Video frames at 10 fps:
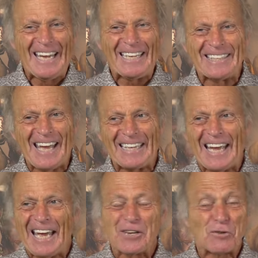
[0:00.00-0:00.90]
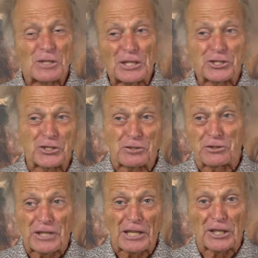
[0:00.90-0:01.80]
in that let's
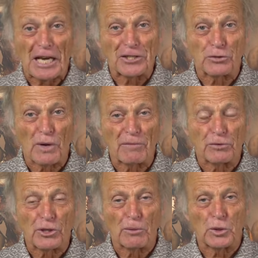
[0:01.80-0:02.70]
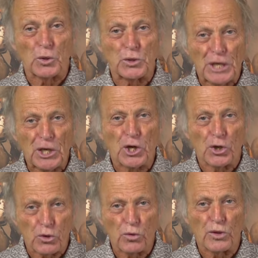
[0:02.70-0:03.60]
take the guns away from someone who
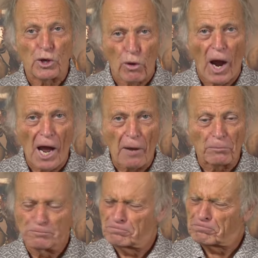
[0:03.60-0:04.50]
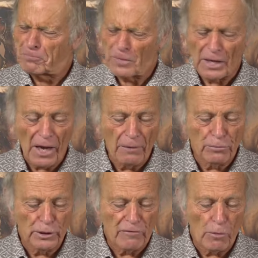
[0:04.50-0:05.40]
didn't do the crime.
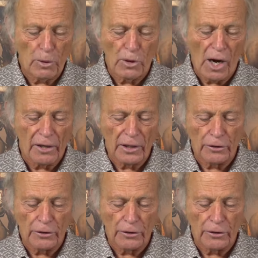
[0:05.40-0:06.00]
Unbelievable. Hard to